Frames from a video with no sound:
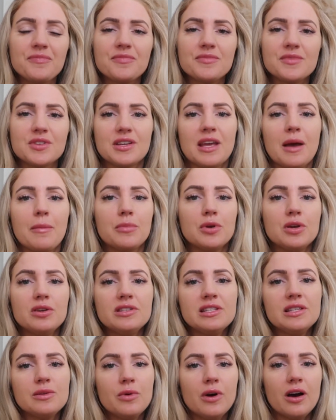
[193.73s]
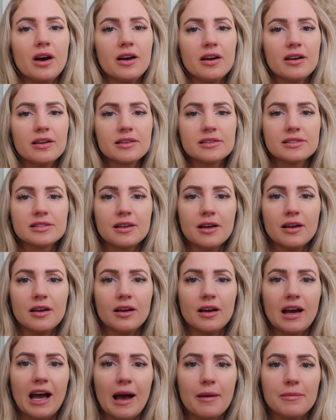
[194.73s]
So yeah, Beauty Works,
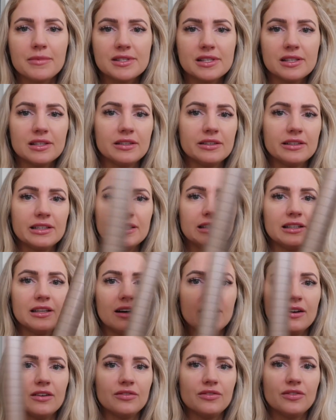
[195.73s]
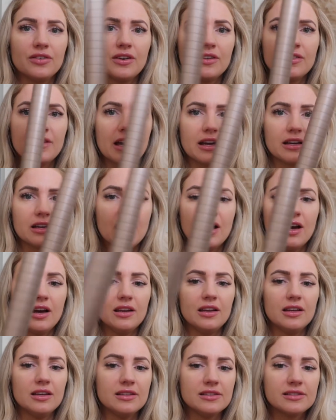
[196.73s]
absolutely love their
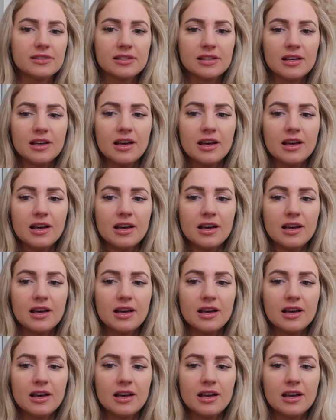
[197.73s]
curlers.